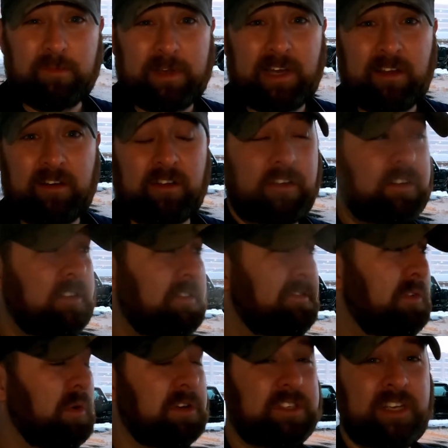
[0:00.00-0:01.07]
for about
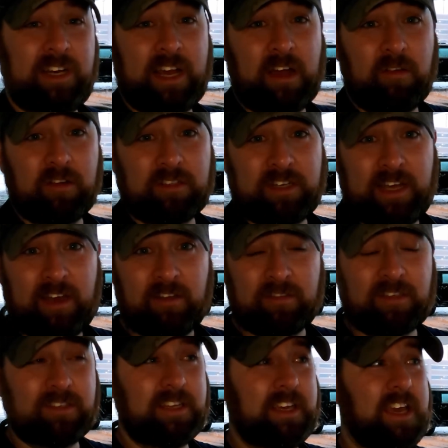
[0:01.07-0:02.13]
14 hours now
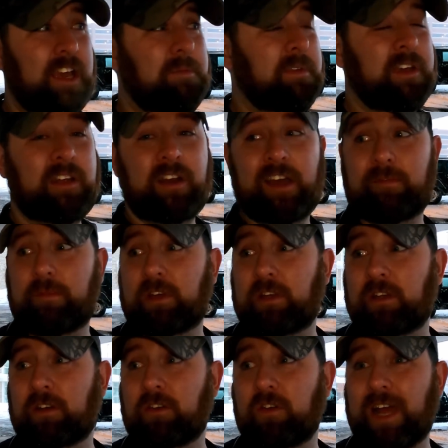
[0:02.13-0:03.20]
since I came in. I've
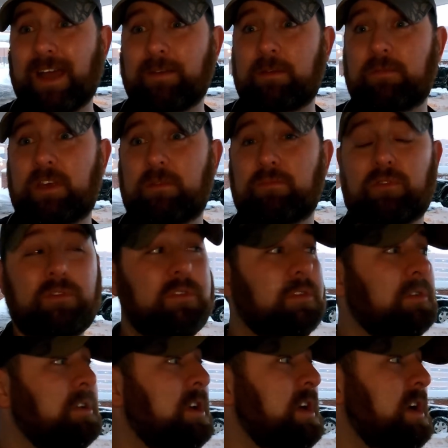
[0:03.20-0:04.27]
been grabbing
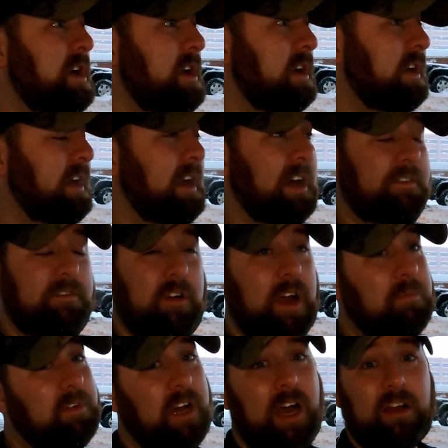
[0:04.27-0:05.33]
people. I've
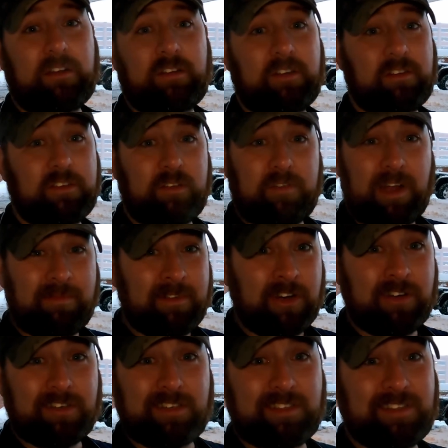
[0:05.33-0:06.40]
grabbed doctors, I've grabbed
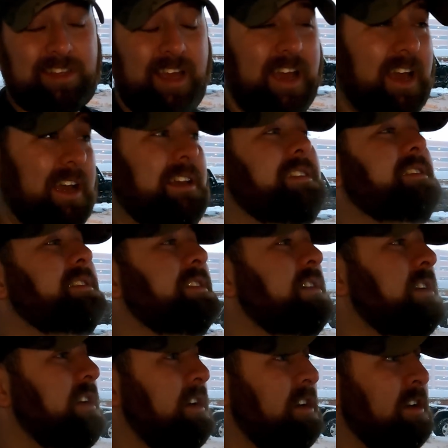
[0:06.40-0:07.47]
nurses, techs,
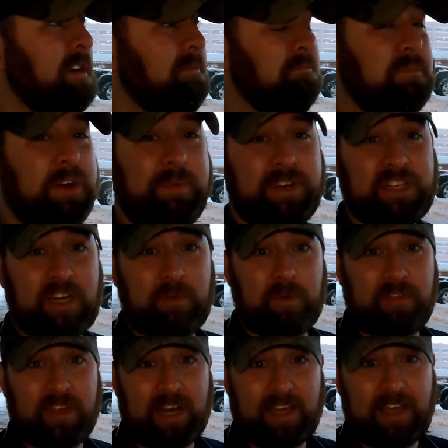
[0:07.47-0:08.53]
pretty much
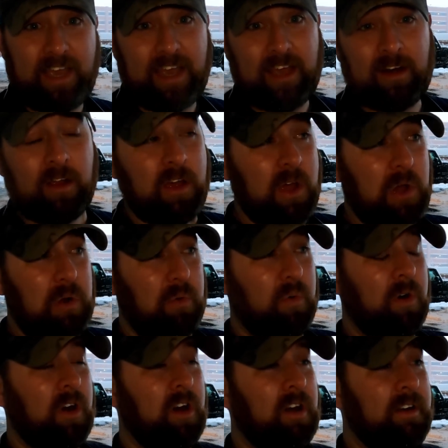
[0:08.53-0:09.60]
anyone that I can.
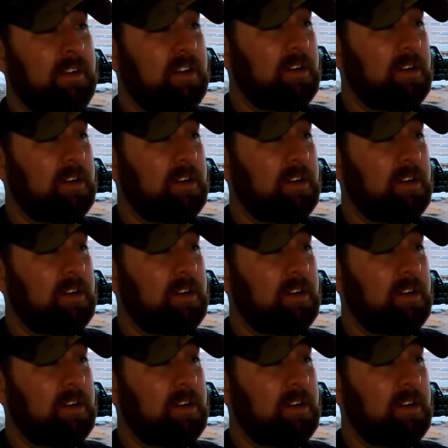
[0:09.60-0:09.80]
We're on